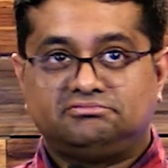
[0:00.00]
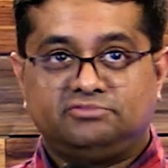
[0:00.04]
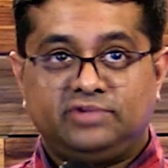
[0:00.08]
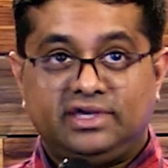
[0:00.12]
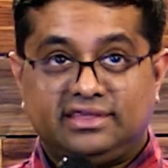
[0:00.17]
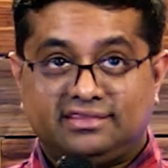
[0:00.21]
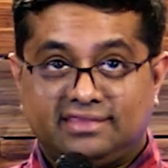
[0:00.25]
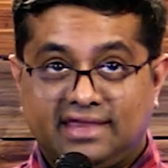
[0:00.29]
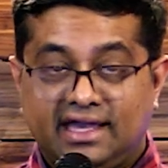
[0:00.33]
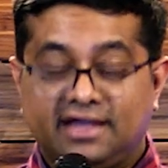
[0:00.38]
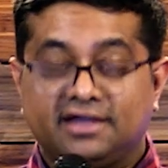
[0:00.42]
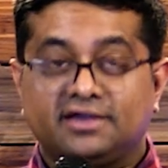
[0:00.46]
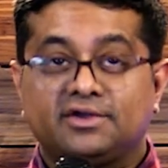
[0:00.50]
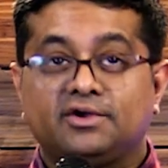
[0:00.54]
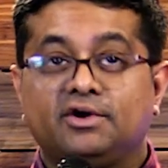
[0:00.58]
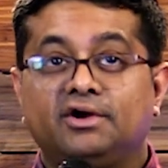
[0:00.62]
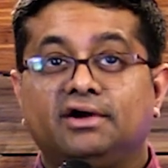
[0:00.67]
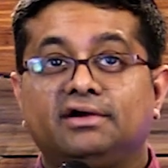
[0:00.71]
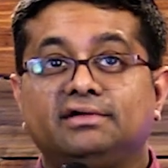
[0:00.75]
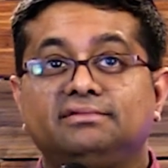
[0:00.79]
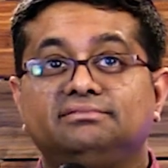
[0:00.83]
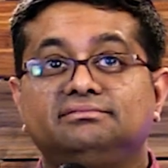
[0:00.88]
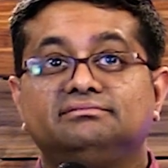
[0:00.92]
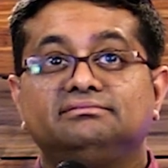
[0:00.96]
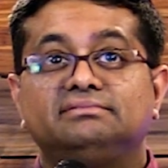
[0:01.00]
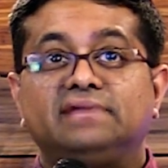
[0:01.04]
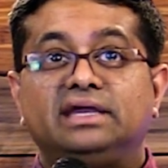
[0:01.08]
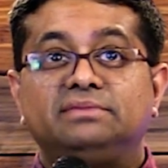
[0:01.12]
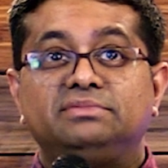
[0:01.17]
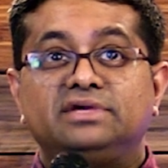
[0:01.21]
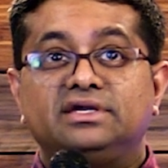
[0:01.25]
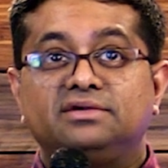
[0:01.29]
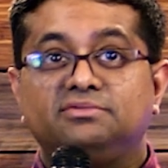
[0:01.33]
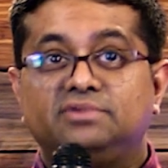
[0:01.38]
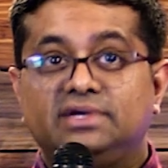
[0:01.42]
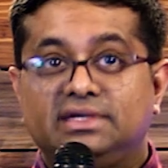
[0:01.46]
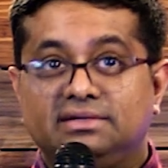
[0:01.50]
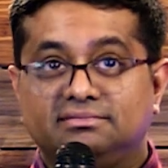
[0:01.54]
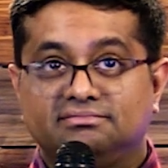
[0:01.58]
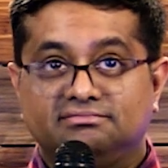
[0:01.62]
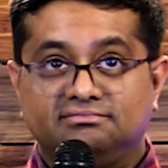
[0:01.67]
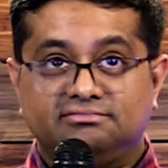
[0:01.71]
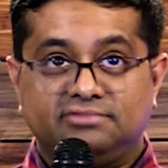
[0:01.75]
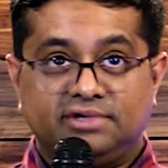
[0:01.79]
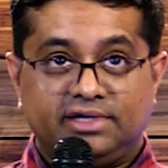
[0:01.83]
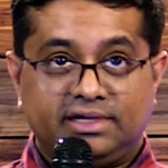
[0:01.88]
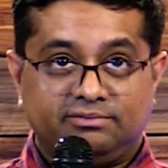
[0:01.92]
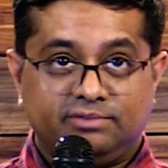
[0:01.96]
We thank God, maybe we
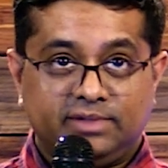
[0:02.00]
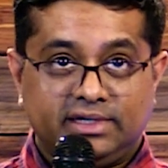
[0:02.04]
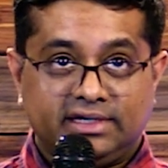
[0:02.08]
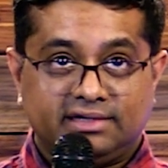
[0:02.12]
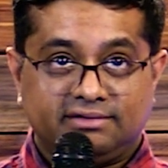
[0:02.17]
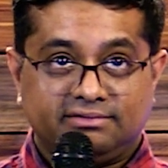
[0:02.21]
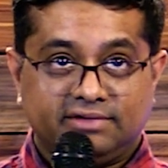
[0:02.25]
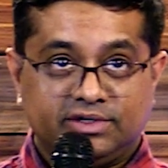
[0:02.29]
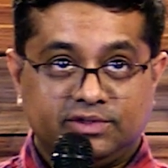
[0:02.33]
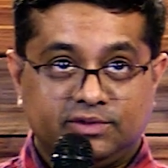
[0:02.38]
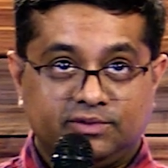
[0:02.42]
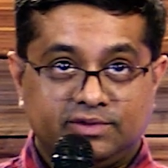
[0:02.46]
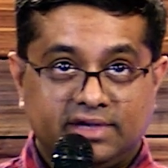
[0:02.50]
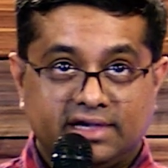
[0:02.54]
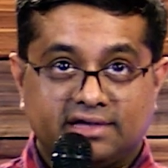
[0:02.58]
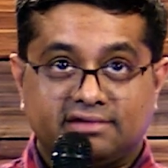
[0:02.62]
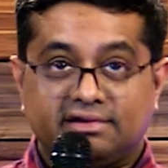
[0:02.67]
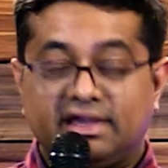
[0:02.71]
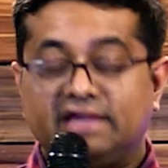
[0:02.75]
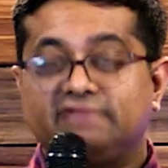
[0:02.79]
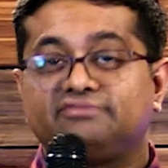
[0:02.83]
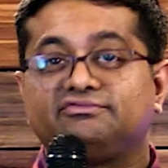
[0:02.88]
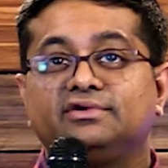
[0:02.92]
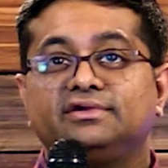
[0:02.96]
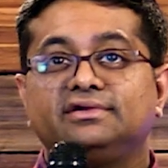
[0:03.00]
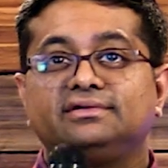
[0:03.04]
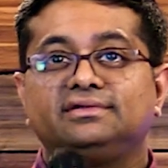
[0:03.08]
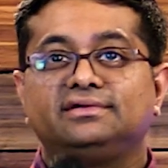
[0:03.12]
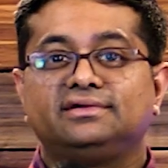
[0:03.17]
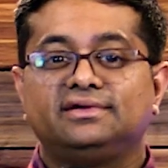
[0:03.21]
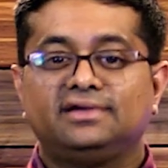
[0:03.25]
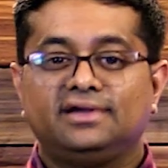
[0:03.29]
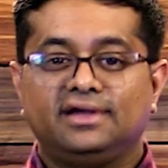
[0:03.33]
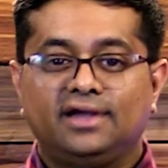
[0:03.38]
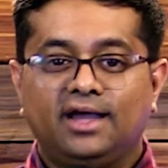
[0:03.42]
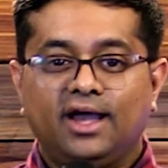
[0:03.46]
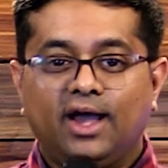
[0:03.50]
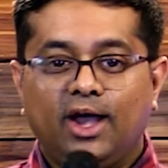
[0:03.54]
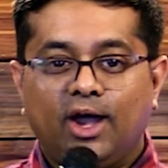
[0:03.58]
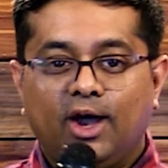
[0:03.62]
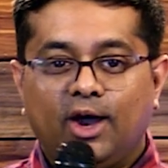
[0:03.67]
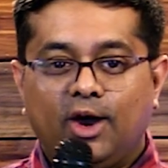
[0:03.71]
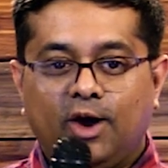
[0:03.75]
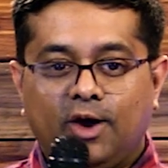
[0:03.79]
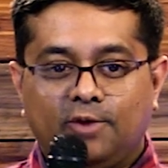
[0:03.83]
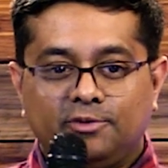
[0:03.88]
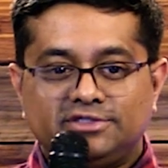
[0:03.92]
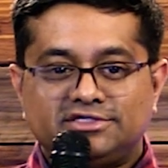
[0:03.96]
are grateful,
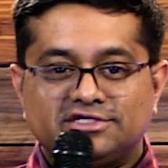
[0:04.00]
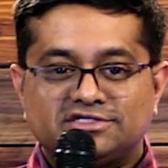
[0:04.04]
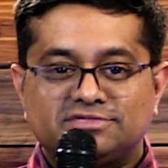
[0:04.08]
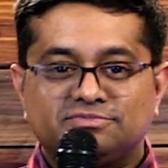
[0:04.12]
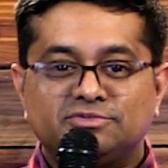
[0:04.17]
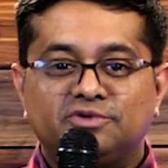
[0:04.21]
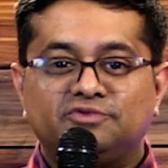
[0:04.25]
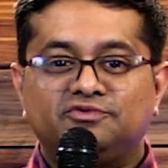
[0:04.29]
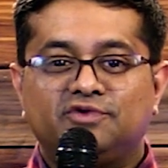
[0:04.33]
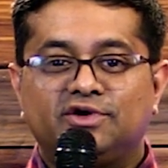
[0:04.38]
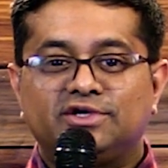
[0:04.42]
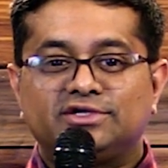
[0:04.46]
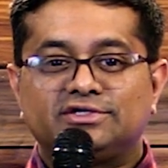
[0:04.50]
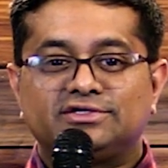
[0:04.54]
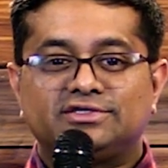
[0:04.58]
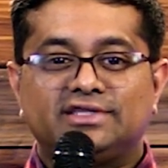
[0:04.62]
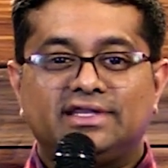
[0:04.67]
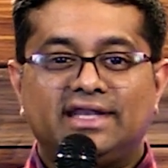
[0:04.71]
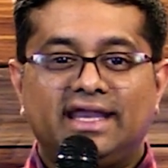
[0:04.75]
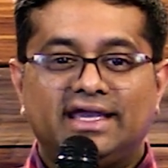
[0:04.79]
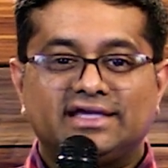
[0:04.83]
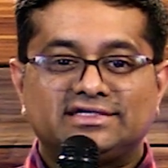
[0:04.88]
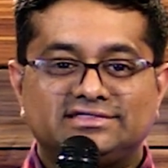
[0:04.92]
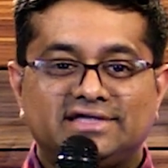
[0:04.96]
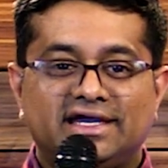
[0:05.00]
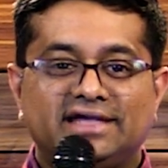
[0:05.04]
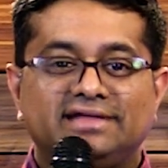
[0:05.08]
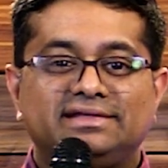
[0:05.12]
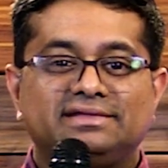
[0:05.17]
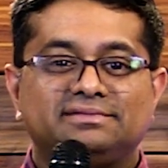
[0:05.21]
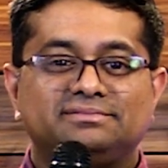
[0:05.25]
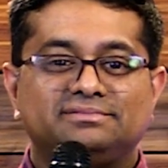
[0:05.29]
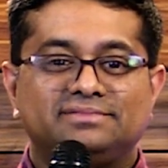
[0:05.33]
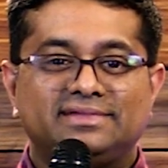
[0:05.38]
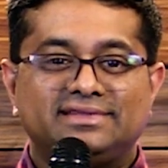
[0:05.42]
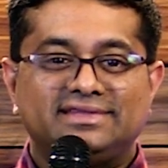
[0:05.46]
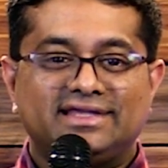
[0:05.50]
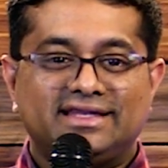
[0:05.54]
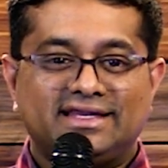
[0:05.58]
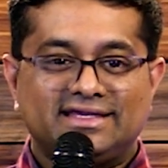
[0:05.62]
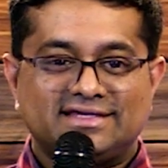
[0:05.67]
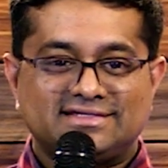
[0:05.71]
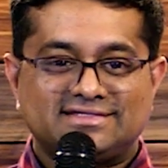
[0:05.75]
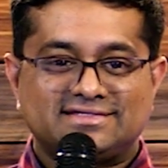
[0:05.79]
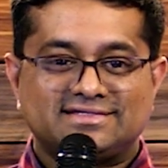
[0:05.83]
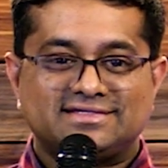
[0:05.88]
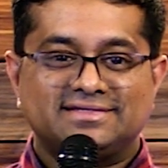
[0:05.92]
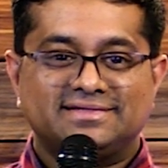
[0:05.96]
or we just move on to the next item in the
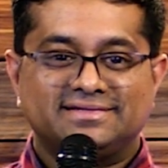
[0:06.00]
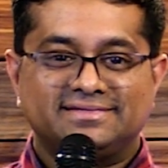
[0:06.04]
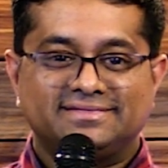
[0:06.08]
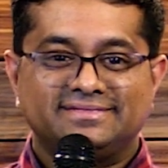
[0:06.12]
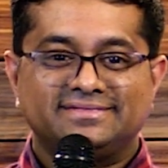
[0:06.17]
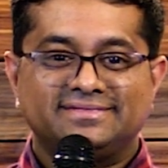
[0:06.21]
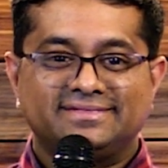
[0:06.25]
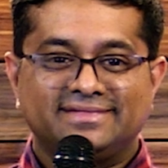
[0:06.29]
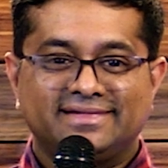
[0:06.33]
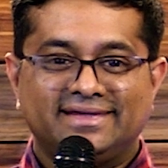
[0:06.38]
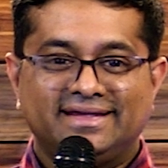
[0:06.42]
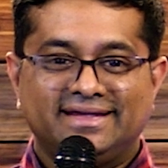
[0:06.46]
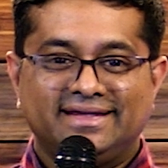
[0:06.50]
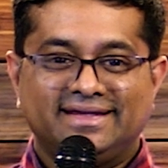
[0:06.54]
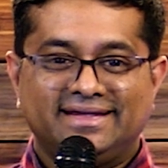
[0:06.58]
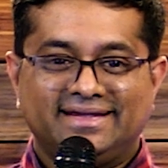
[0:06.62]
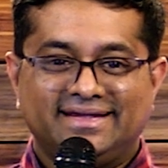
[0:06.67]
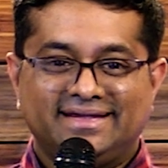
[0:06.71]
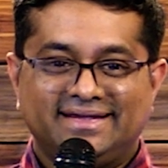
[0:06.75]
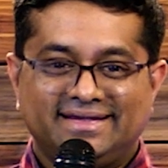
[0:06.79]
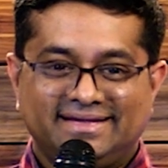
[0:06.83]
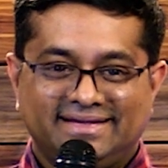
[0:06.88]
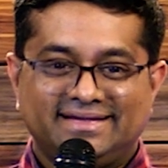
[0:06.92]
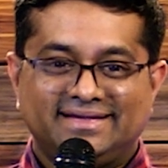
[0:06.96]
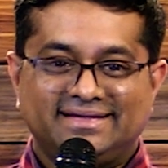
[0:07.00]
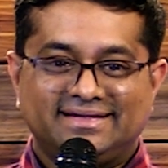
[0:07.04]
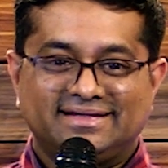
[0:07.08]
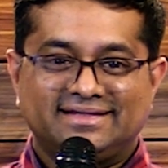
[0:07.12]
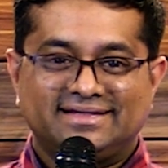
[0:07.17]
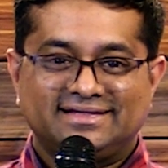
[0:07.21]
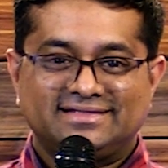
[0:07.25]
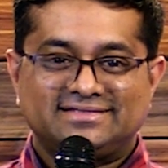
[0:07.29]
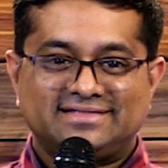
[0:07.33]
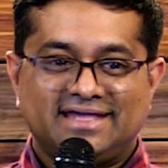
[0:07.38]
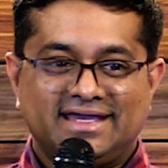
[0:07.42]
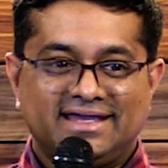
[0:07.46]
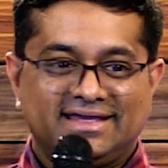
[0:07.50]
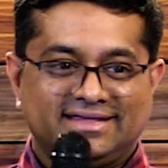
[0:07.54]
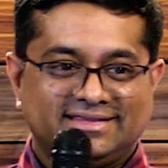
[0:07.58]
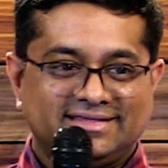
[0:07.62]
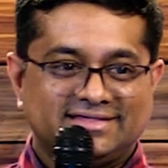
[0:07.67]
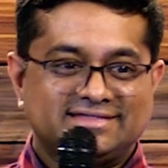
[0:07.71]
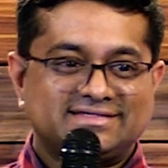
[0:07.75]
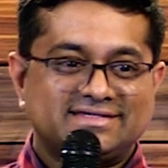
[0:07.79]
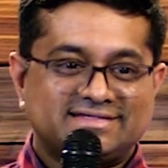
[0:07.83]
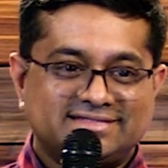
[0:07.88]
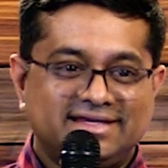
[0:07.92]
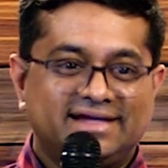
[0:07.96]
list, saying,
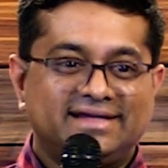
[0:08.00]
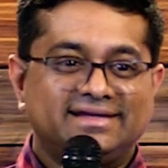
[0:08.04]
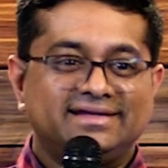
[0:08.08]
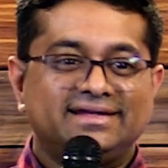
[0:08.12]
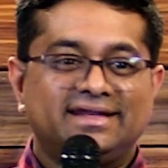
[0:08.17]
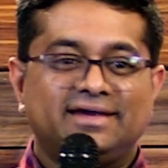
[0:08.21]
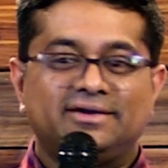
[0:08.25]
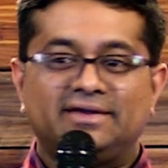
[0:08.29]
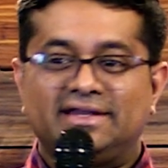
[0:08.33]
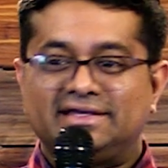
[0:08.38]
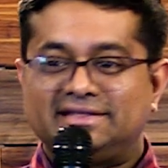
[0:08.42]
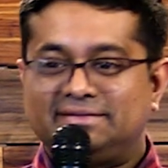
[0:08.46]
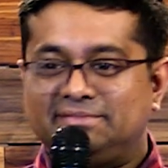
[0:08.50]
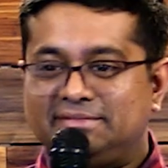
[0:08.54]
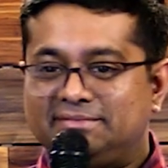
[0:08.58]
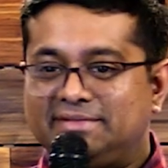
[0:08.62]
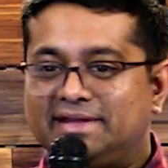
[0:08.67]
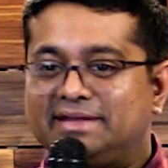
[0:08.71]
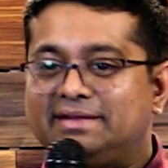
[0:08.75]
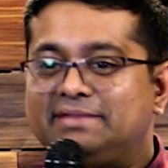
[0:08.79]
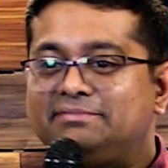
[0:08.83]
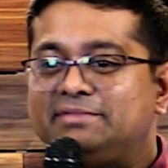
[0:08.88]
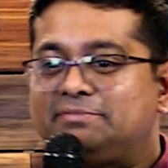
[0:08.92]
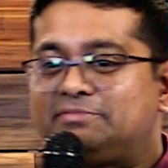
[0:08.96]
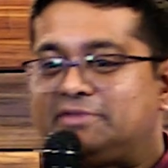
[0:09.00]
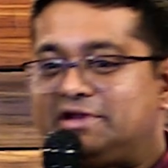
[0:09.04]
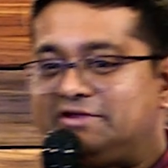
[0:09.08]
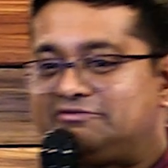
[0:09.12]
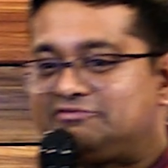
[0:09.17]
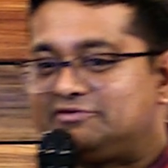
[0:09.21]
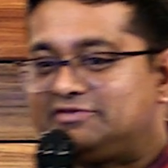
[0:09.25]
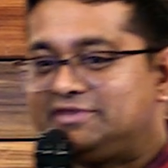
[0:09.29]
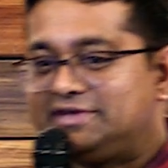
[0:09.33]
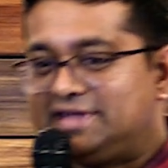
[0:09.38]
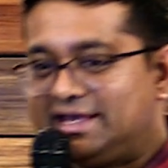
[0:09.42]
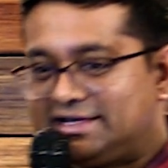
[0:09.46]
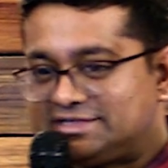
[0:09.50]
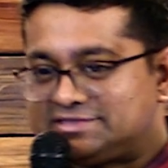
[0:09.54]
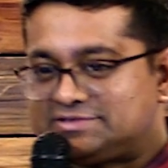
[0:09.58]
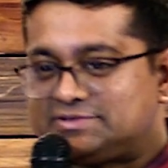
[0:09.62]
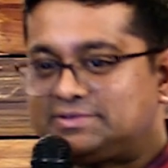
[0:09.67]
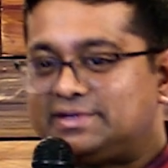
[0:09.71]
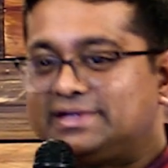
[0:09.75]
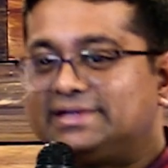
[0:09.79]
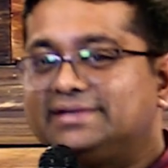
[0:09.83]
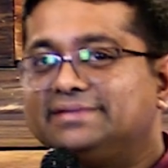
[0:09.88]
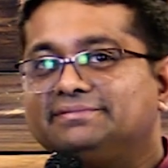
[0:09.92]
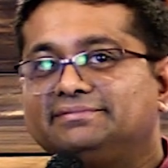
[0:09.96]
this is done, now let me pray for the next
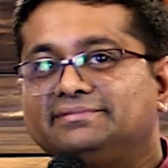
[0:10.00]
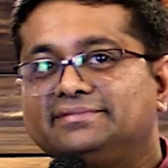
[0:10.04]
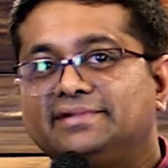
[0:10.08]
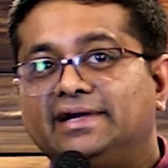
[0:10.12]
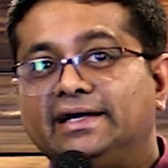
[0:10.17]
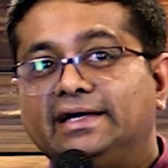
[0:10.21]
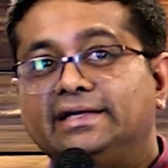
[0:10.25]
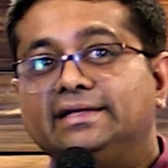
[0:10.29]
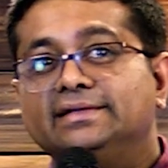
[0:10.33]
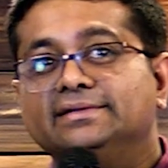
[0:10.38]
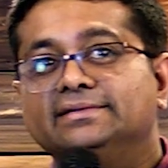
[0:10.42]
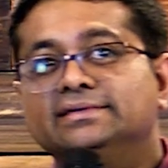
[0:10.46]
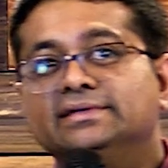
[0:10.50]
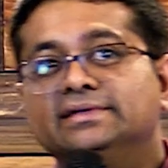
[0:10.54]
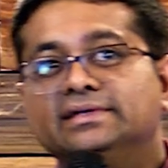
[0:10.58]
one, right?